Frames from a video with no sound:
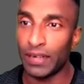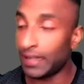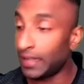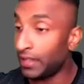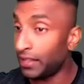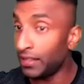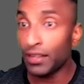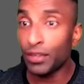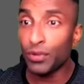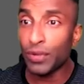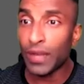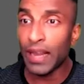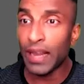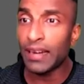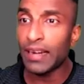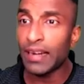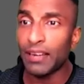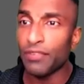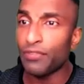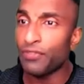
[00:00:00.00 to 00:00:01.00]
in that here you
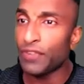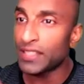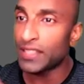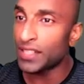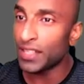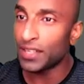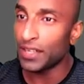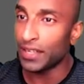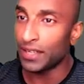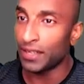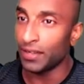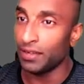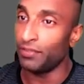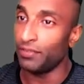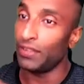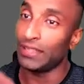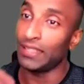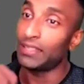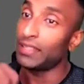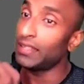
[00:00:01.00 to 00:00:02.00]
can get a fixed
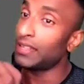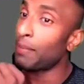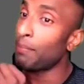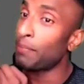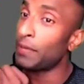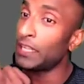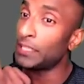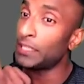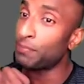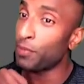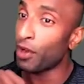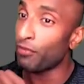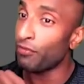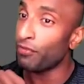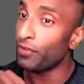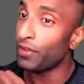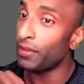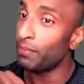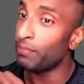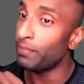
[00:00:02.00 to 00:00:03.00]
return whether the company is
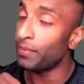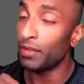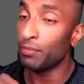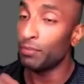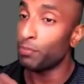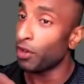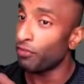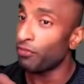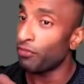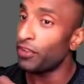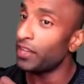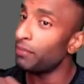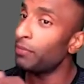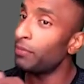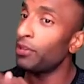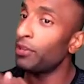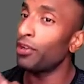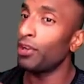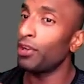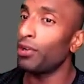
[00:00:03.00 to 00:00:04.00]
profit
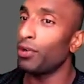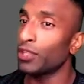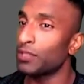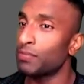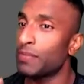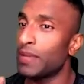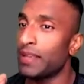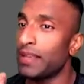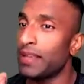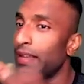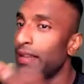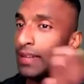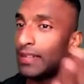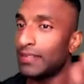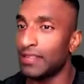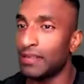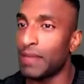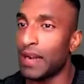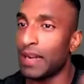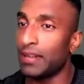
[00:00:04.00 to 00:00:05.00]
profitable or loss making it
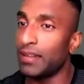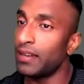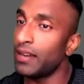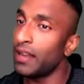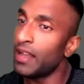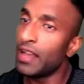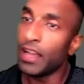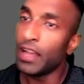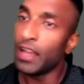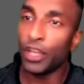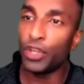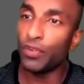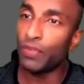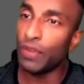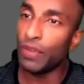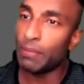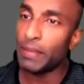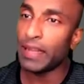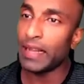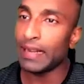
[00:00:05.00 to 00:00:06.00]
doesn't matter you
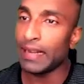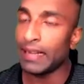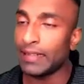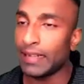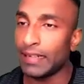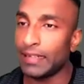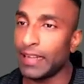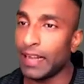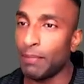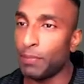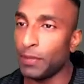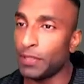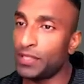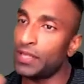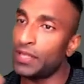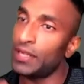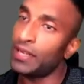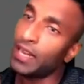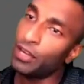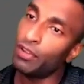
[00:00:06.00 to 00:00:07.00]
will be getting that
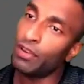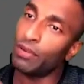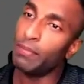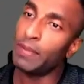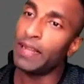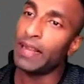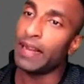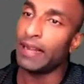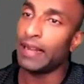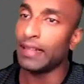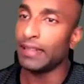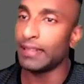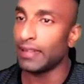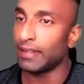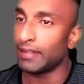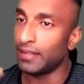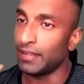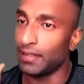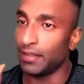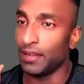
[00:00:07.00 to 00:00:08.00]
10% and you will be getting
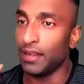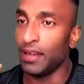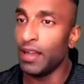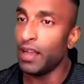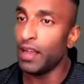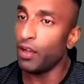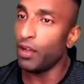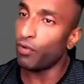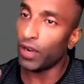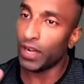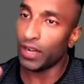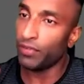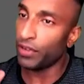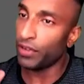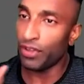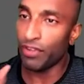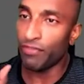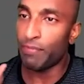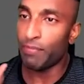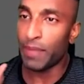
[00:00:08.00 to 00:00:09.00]
that uh,
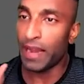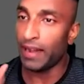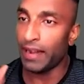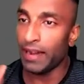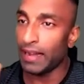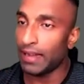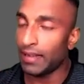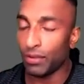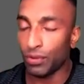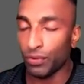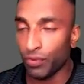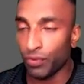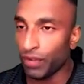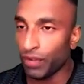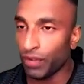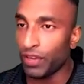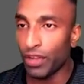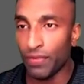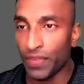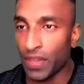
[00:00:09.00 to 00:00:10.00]
whatever you have paid
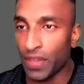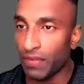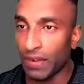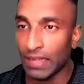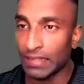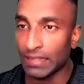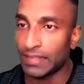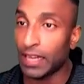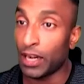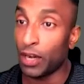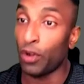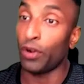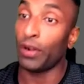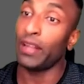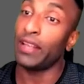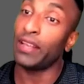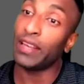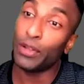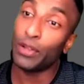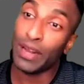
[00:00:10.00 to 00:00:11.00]
whatever you have given as the
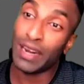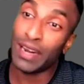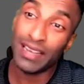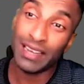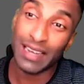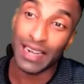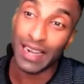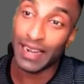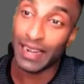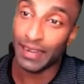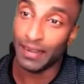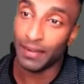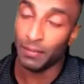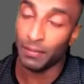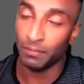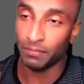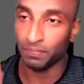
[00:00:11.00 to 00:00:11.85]
loan here you are a credit